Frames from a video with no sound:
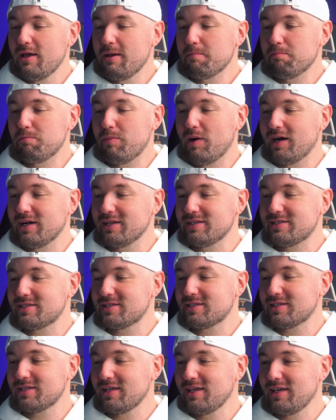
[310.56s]

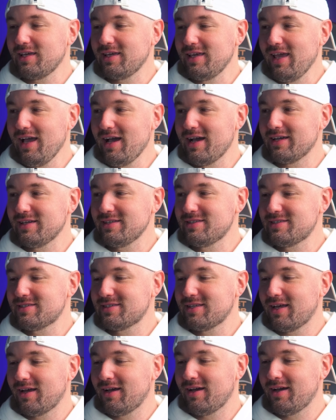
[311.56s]
But yeah,
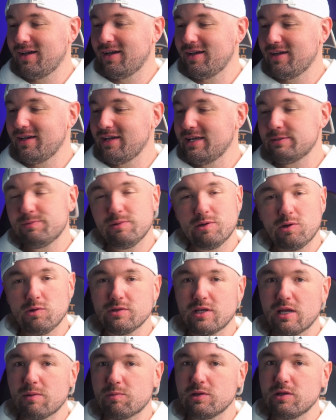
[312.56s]
it's been
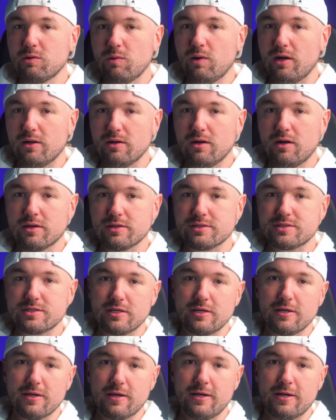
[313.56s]
holding up really well, honestly.